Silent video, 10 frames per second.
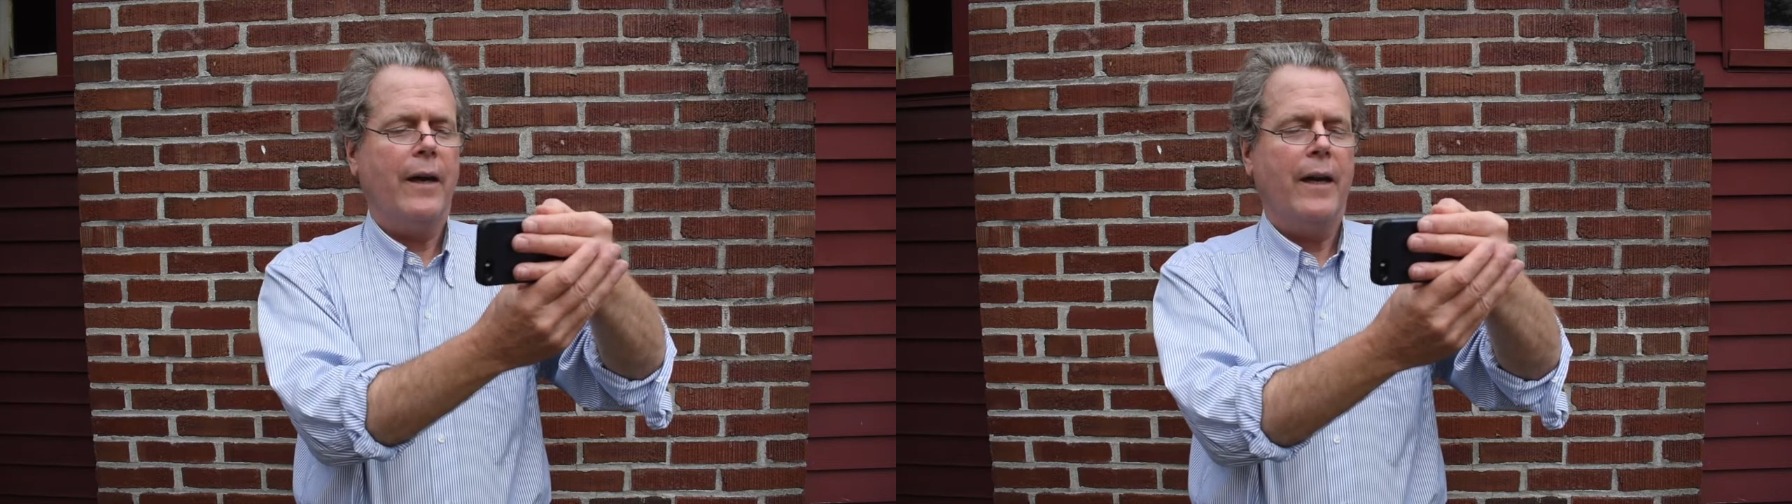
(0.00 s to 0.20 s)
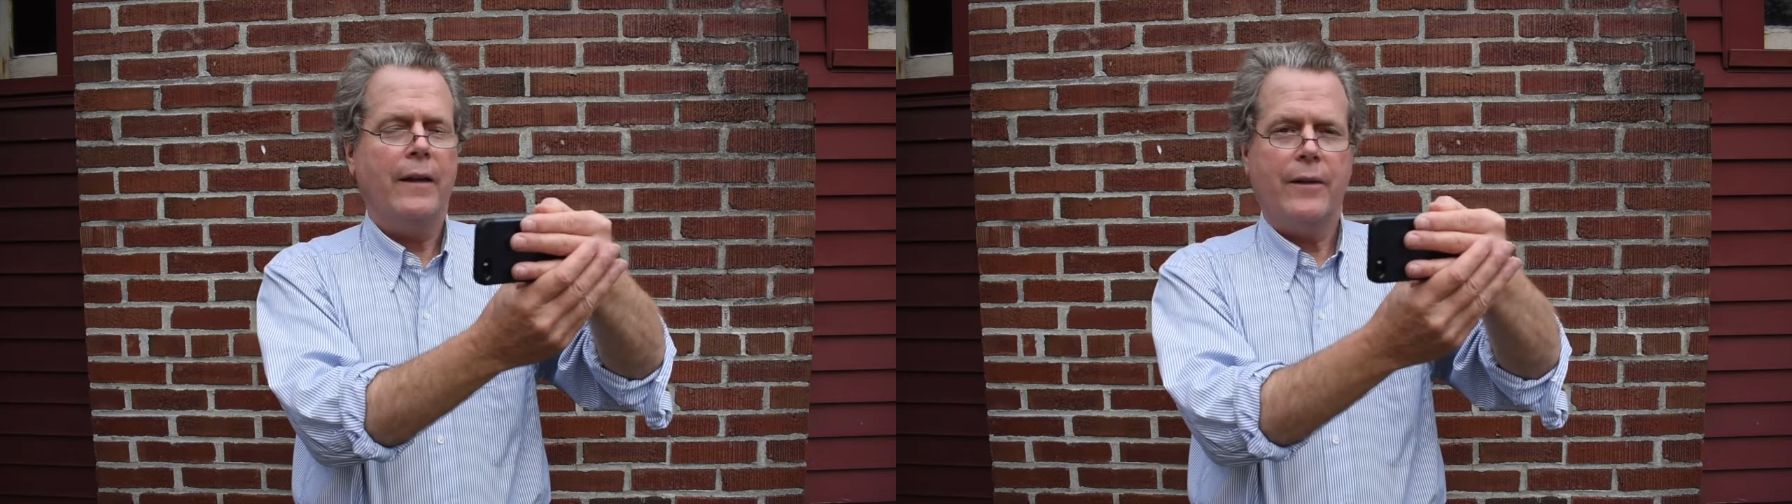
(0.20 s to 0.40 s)

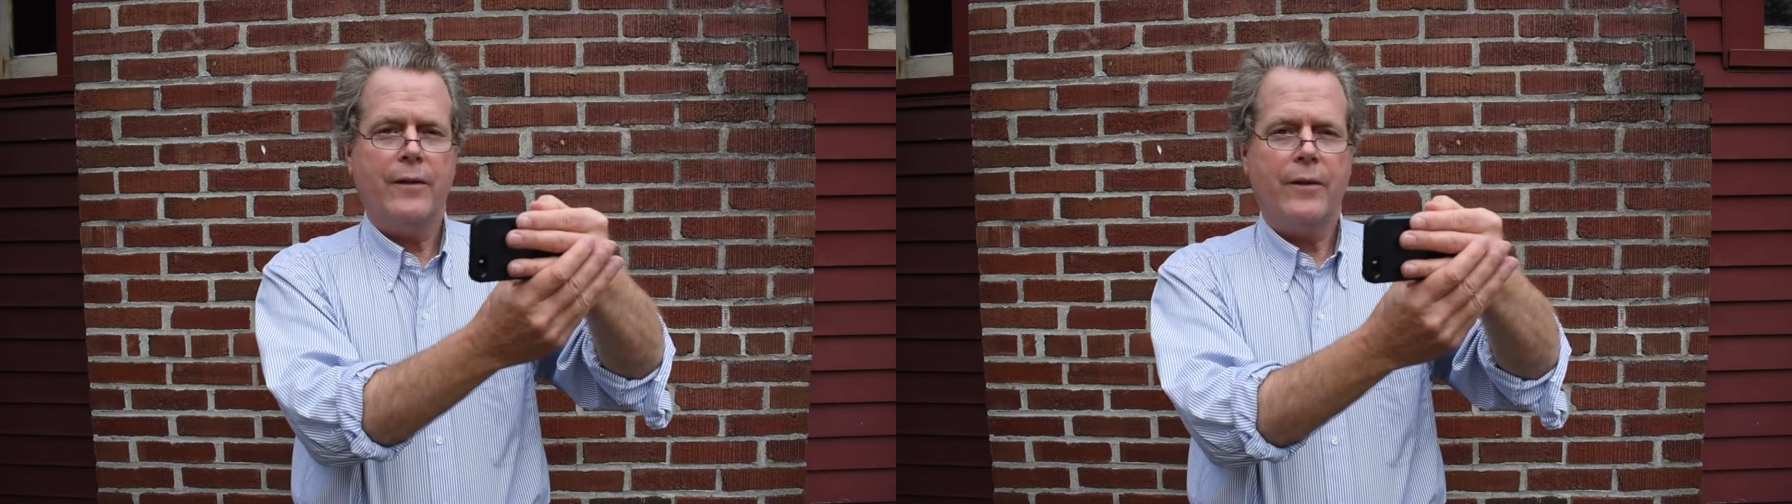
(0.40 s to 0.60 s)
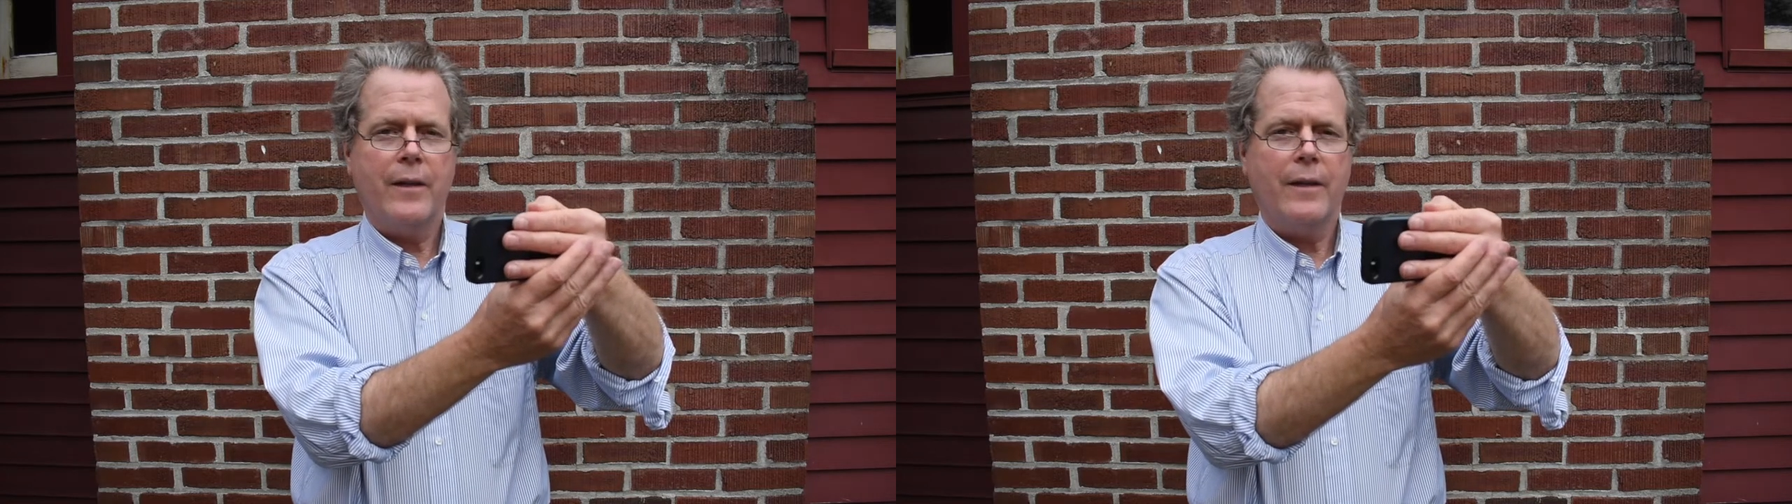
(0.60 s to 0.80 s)
hand
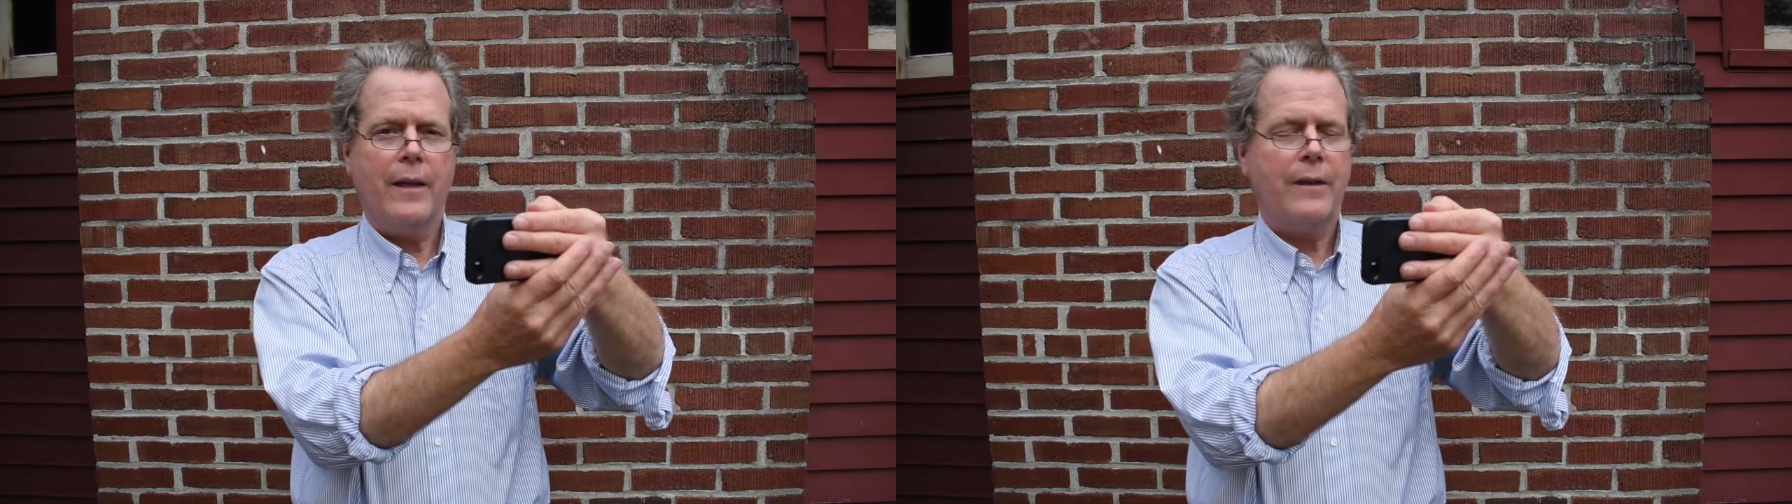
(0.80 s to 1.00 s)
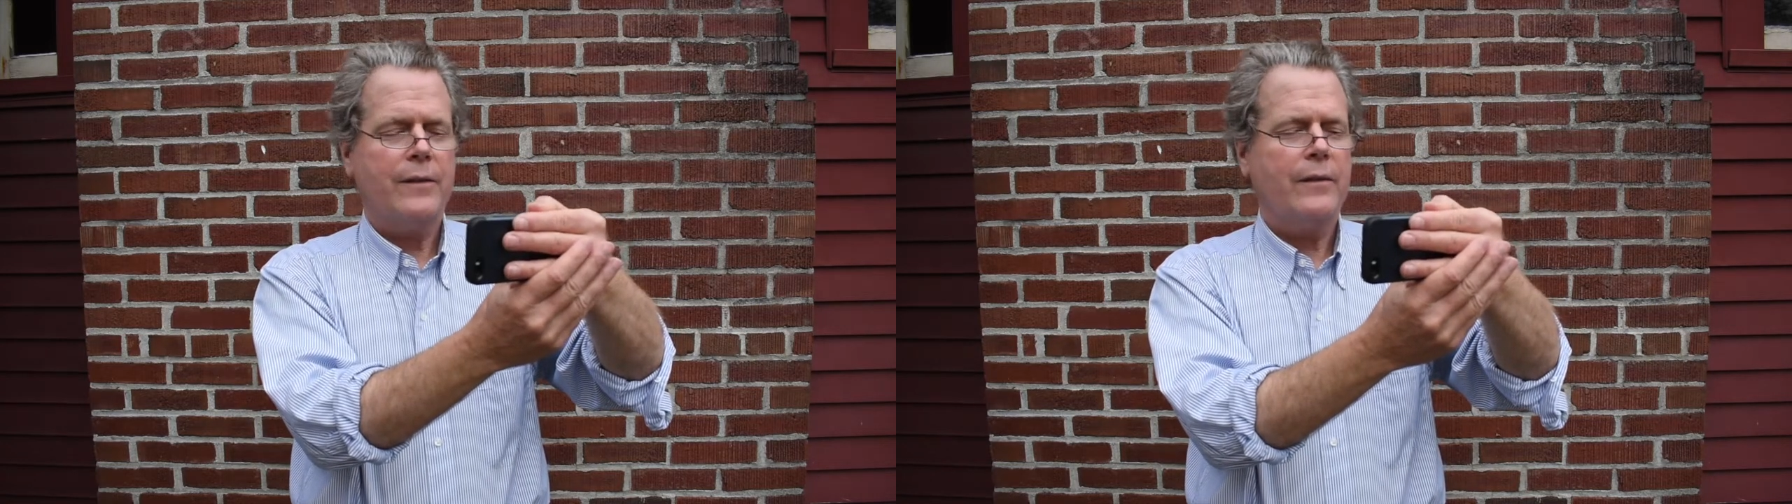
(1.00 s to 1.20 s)
underneath
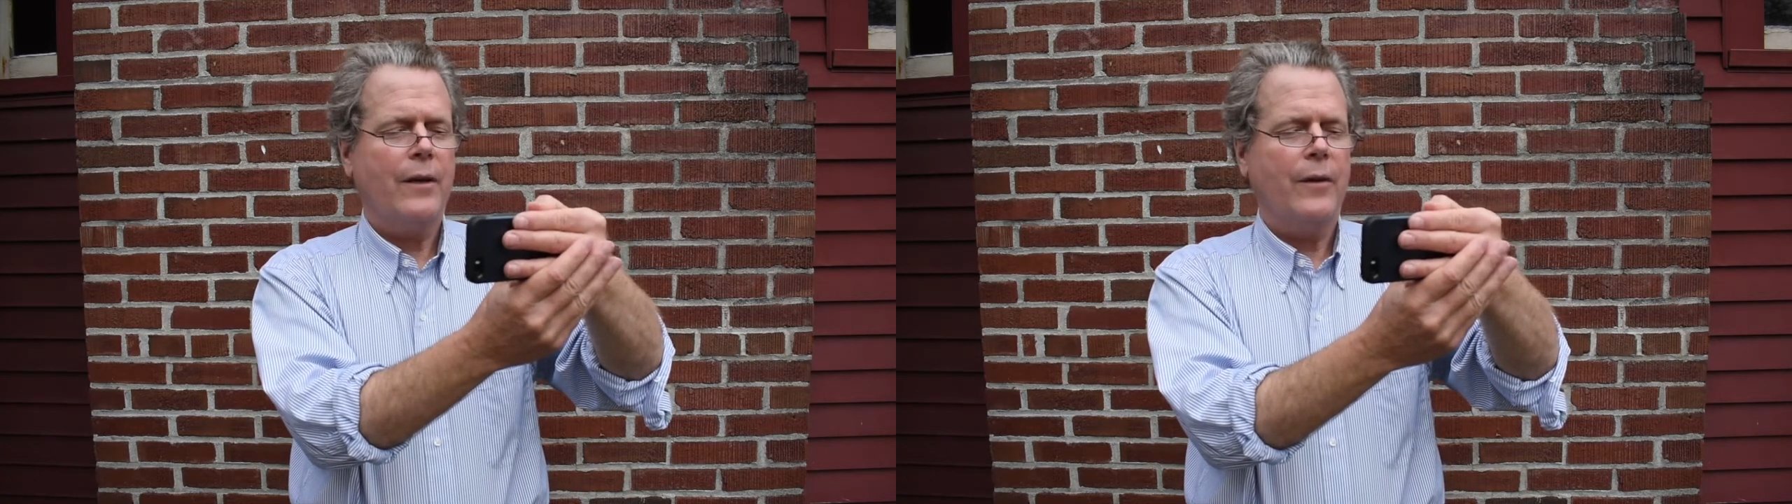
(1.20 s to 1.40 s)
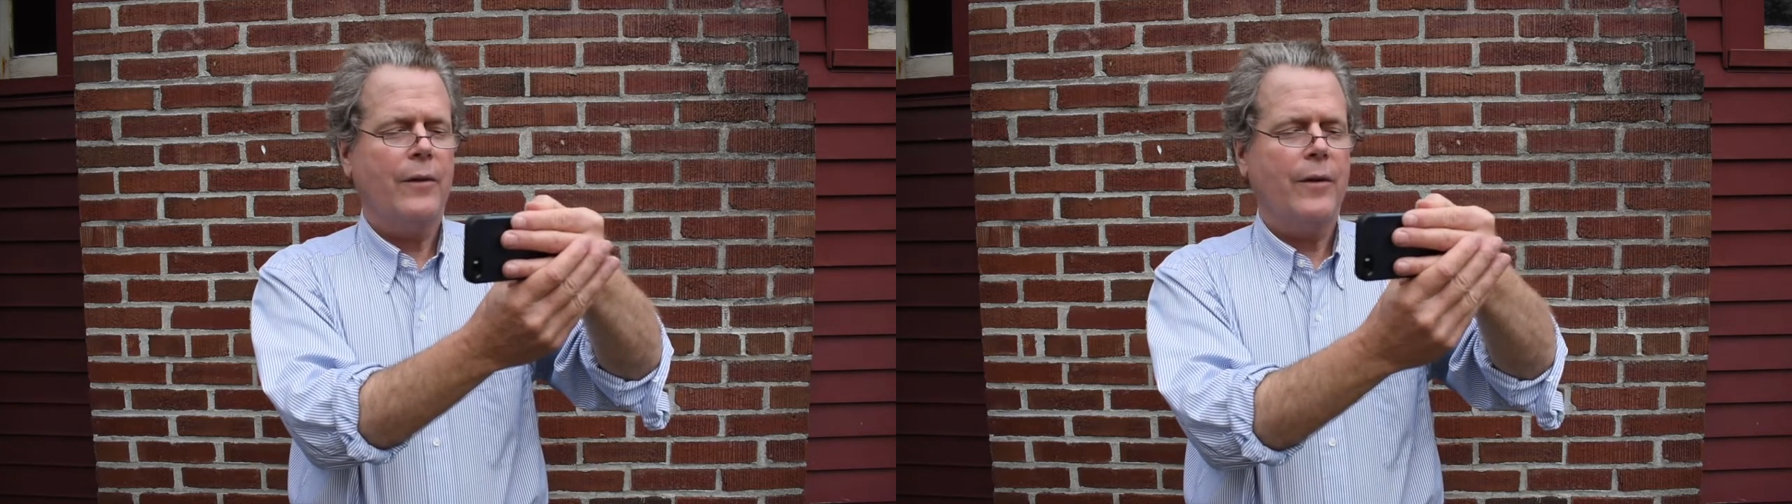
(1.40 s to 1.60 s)
like
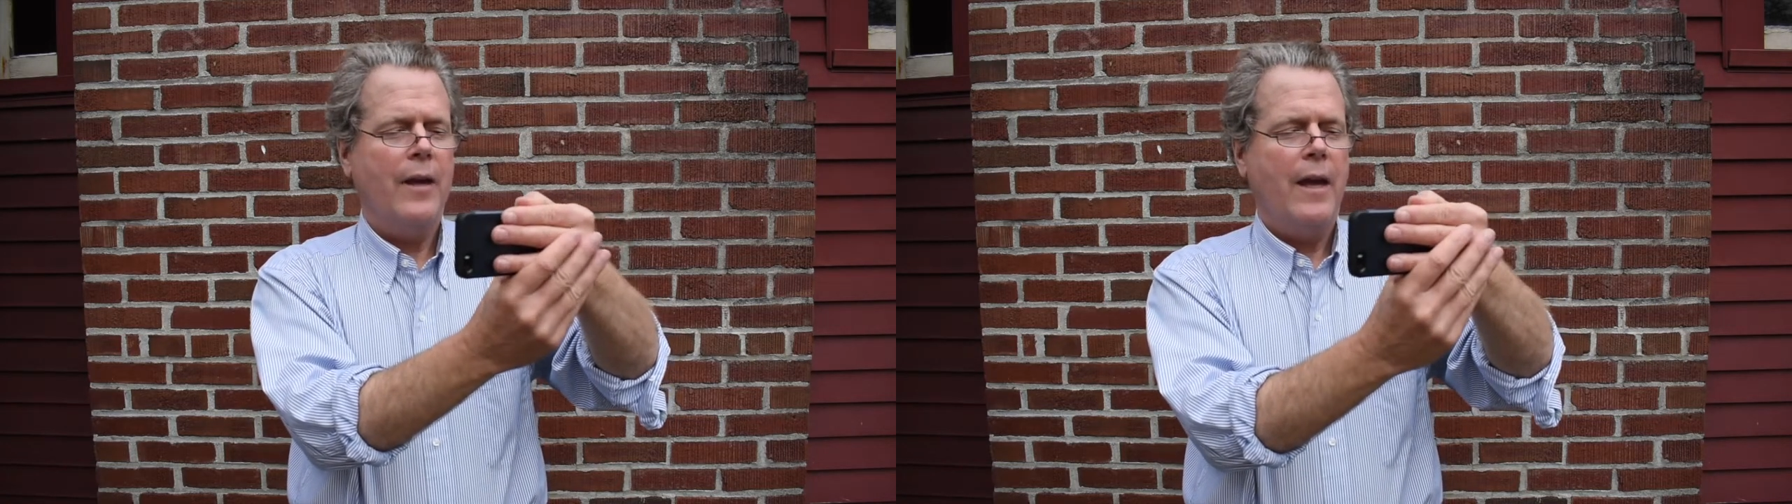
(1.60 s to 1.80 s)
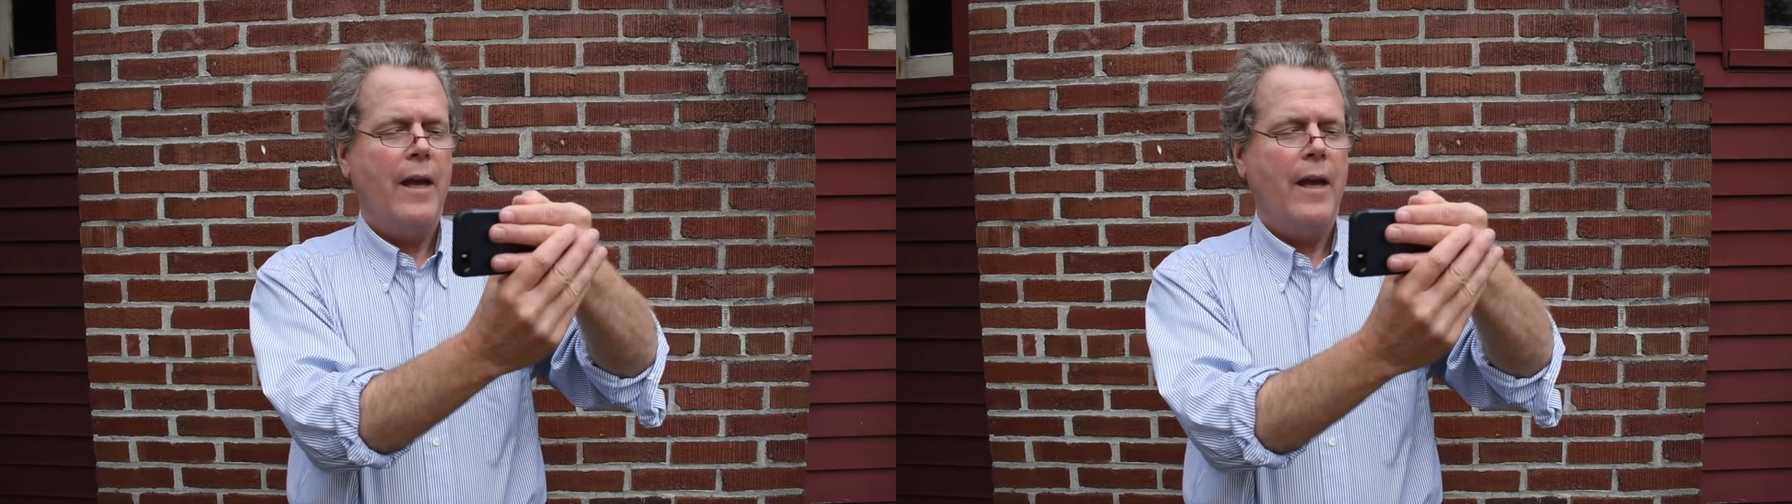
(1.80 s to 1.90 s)
so,